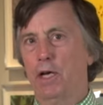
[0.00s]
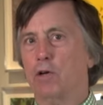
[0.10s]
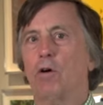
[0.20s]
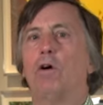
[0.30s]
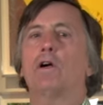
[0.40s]

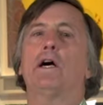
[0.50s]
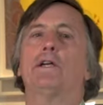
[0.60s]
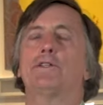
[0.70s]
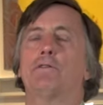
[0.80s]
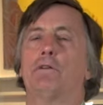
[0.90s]
There are all
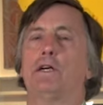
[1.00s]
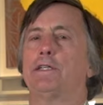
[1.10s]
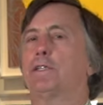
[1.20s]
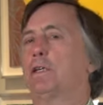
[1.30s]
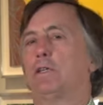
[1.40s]
kinds of
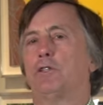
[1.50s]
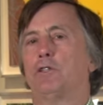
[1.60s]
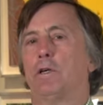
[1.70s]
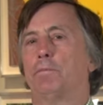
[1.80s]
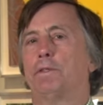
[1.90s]
ways to get
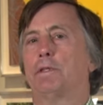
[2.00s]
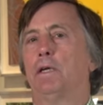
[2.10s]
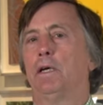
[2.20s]
gypped